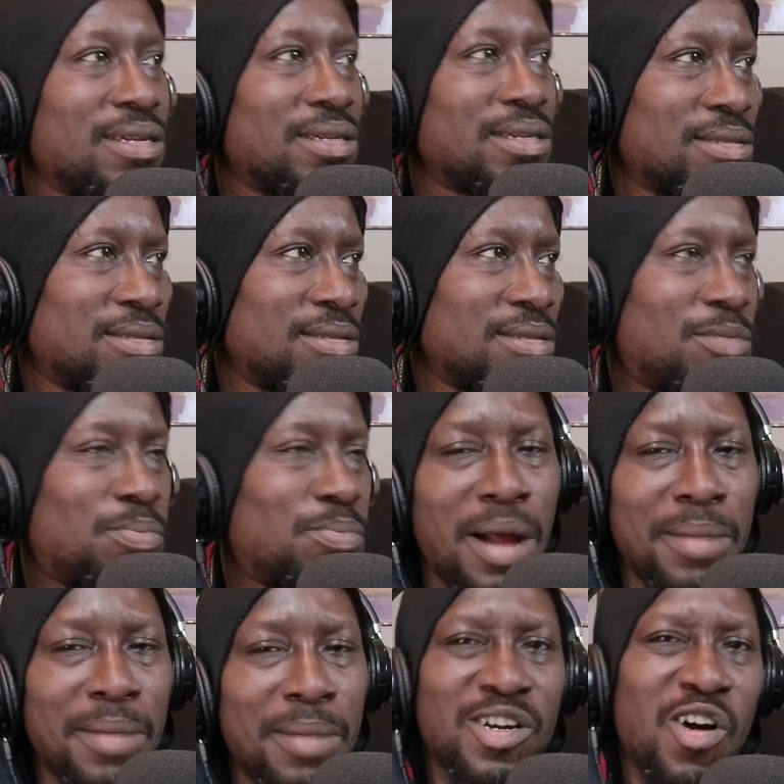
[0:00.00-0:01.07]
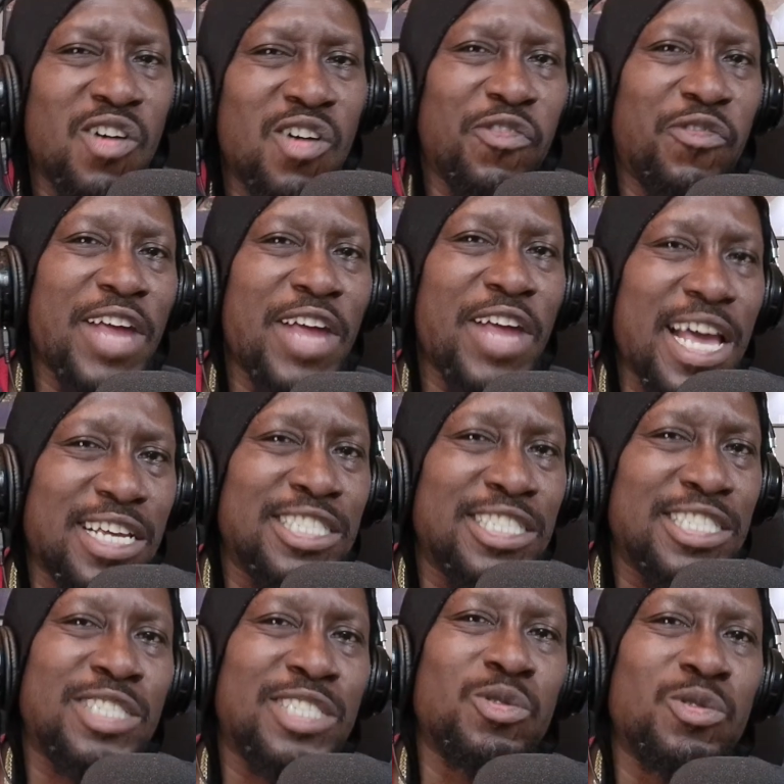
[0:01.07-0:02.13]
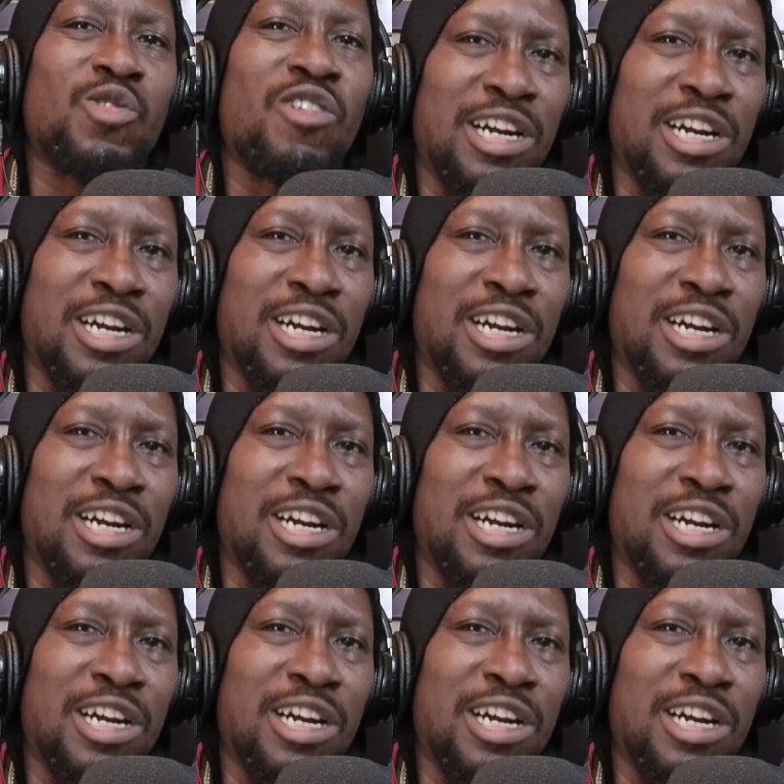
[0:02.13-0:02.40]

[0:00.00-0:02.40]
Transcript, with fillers: She probably called a flat because she was crying.